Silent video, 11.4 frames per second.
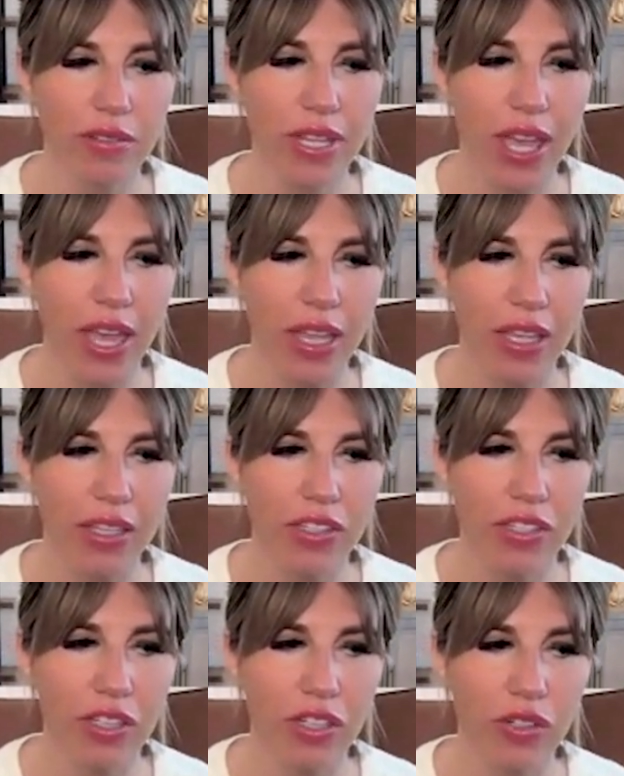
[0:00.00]
tech and
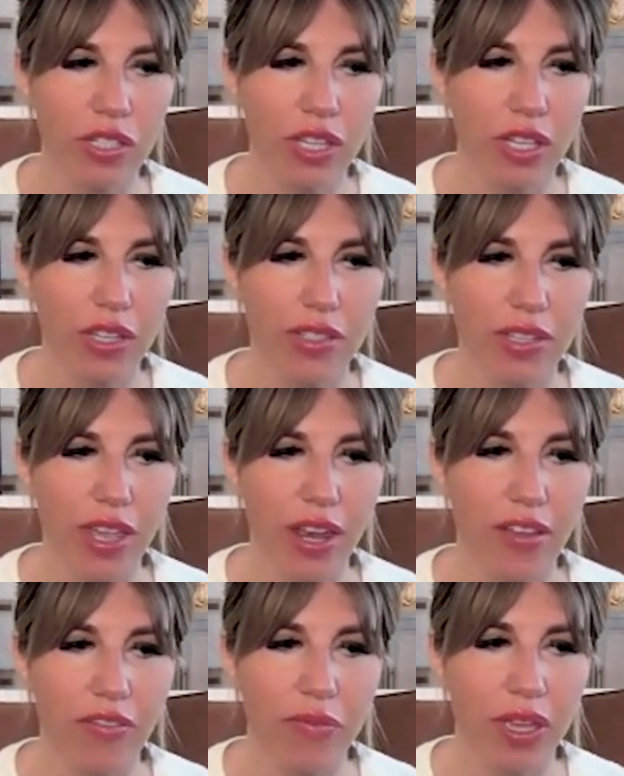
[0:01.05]
solutions that
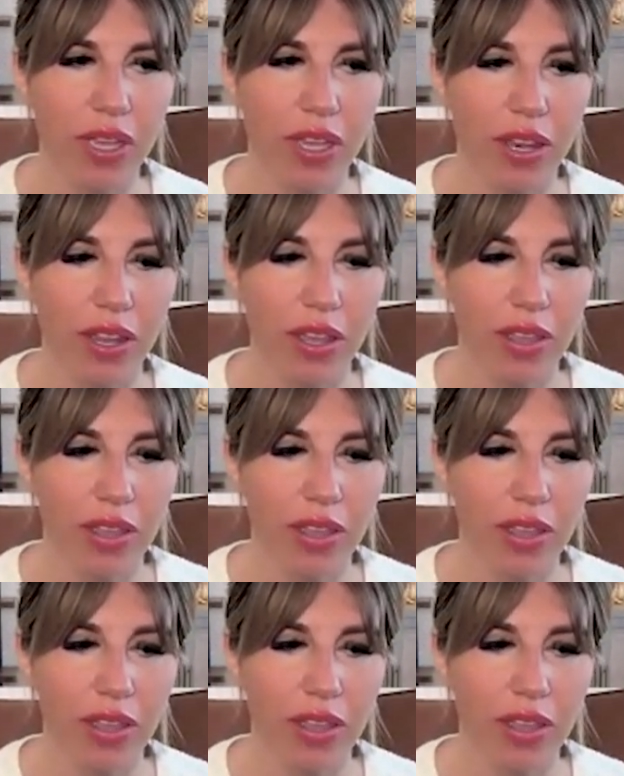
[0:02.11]
have been